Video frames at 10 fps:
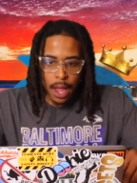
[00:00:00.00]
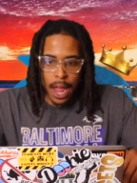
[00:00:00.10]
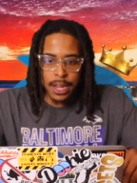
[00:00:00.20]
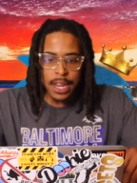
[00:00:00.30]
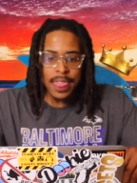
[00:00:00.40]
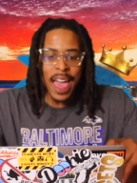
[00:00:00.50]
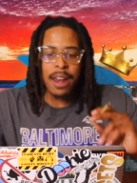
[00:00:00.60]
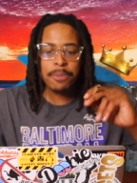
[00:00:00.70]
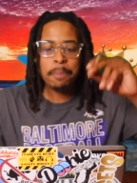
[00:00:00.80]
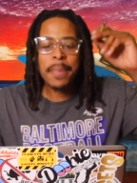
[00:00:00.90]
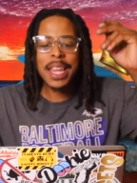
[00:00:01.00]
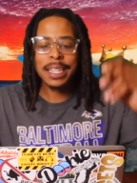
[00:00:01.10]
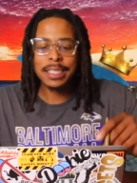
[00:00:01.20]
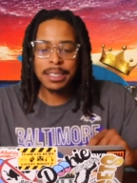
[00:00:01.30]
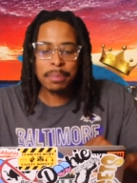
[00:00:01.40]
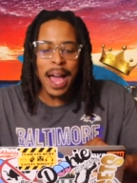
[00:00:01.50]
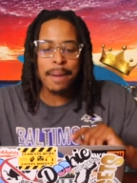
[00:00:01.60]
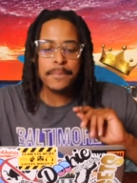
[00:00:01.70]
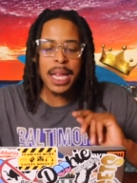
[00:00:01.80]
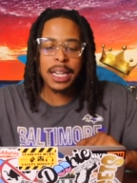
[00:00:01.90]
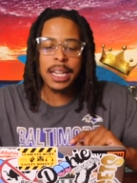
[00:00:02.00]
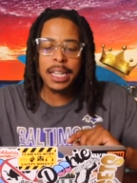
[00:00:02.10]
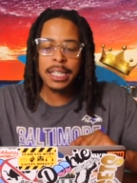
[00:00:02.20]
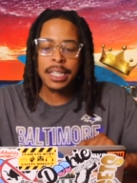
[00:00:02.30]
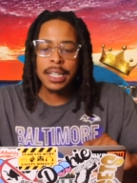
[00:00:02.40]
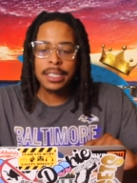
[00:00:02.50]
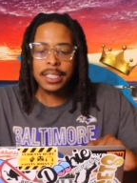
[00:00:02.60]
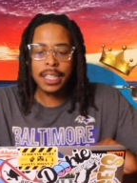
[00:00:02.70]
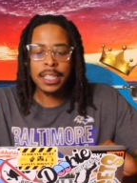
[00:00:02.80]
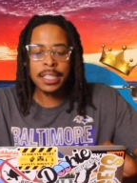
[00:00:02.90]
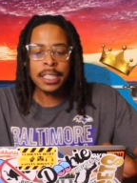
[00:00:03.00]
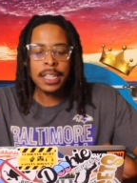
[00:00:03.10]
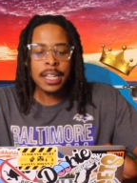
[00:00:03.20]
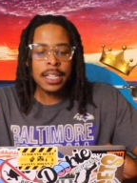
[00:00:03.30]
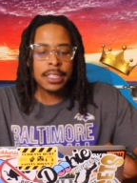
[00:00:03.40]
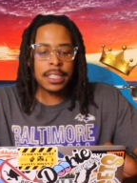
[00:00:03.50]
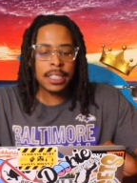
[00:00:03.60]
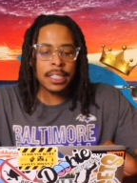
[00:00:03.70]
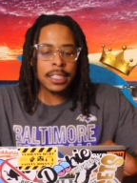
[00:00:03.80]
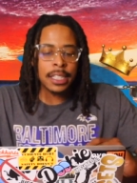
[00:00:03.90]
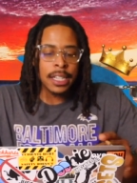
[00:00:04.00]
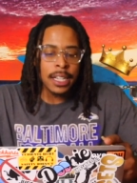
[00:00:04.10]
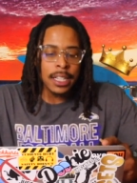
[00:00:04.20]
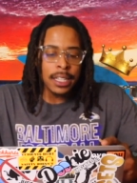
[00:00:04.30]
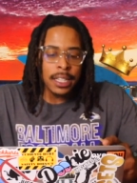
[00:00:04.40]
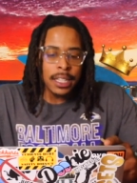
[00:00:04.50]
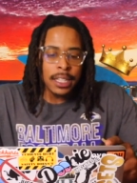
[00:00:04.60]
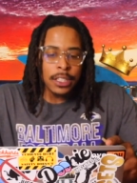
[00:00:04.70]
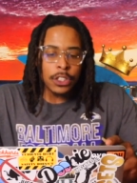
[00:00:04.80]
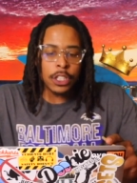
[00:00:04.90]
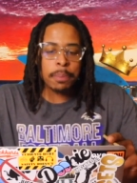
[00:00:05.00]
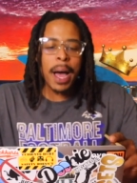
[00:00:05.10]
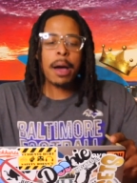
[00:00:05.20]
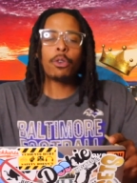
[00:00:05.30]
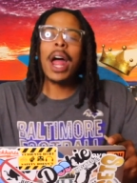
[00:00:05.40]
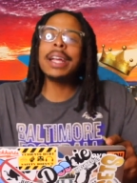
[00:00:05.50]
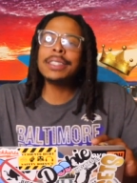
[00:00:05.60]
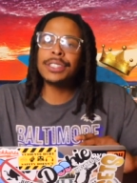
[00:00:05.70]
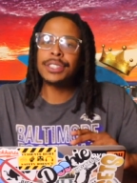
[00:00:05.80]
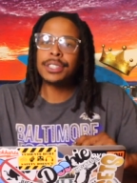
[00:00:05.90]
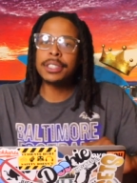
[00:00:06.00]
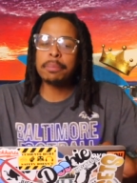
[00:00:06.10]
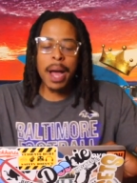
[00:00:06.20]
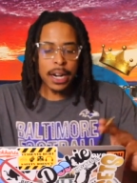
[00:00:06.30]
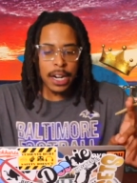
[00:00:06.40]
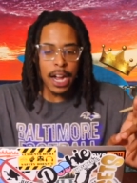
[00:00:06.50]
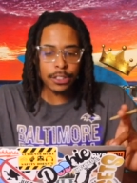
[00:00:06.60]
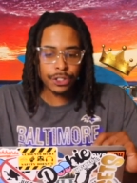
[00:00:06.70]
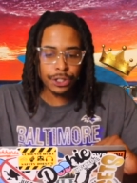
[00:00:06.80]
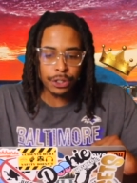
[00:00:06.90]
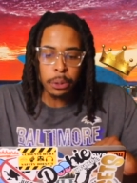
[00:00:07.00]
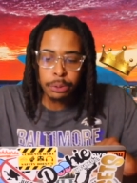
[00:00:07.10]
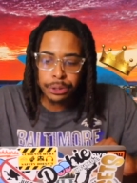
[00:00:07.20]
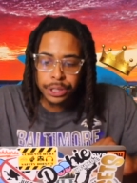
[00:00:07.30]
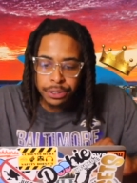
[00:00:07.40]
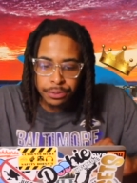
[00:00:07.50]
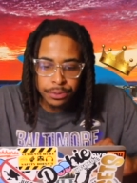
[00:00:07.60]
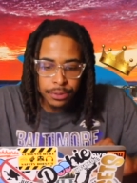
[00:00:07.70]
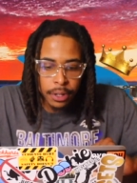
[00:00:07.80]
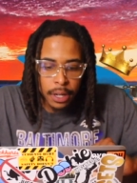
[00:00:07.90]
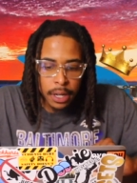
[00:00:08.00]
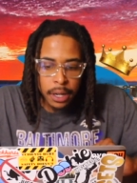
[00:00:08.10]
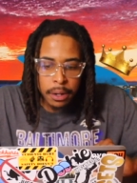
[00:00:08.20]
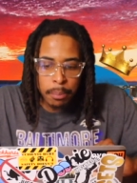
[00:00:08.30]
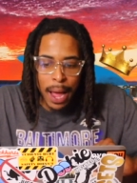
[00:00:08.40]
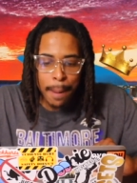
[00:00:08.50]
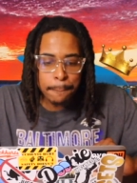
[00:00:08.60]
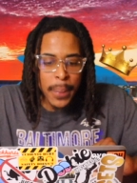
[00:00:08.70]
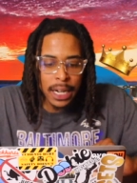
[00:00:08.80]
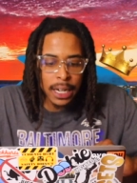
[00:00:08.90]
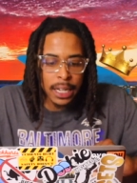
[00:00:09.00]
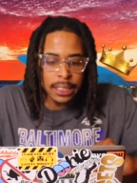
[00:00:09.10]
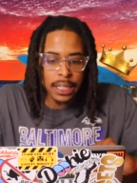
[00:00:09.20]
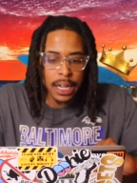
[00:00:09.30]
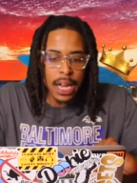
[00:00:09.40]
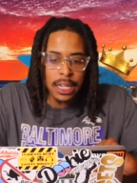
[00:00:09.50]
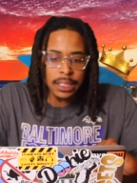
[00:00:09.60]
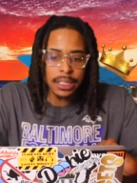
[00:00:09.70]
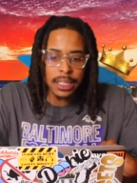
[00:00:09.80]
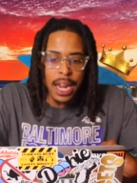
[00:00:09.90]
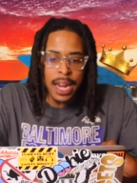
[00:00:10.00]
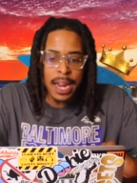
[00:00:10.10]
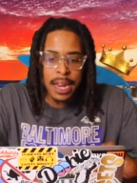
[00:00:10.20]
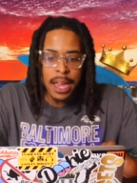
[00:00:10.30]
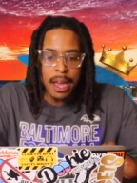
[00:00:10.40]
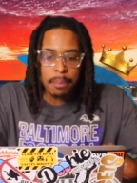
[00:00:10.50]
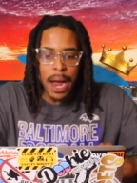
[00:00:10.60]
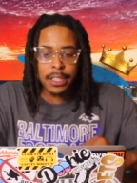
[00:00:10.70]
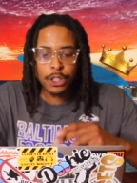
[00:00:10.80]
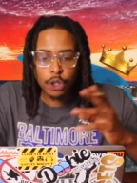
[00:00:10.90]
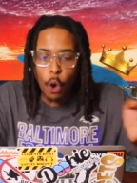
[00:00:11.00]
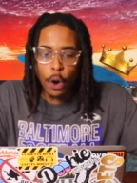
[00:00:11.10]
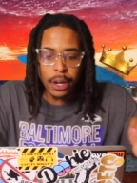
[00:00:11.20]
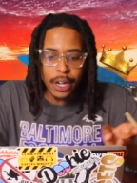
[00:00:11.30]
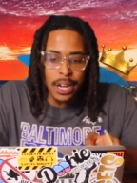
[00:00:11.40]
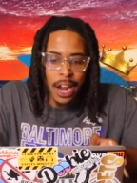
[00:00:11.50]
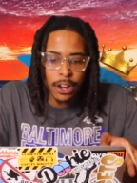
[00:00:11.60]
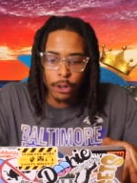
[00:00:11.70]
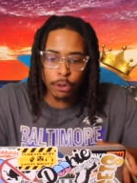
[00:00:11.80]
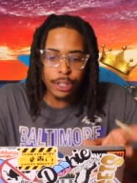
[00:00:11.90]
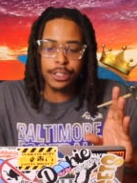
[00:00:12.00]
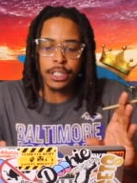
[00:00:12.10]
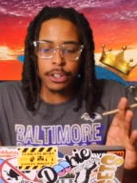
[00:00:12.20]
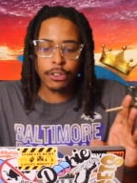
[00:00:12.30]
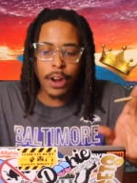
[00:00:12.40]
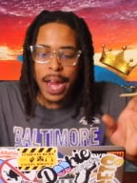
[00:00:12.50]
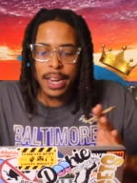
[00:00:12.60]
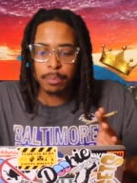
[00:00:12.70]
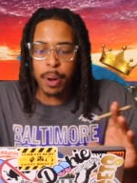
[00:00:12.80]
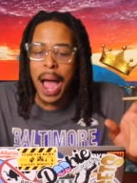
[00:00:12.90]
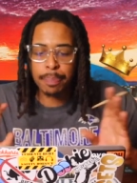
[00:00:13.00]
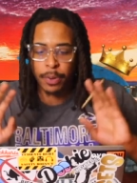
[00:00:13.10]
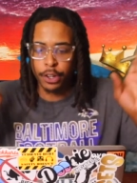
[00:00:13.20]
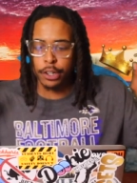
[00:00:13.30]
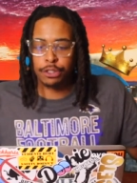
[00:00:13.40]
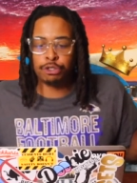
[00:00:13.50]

And that means my ability to, to, to my rights, my constitution, my ability to understand majority and aristocratic popular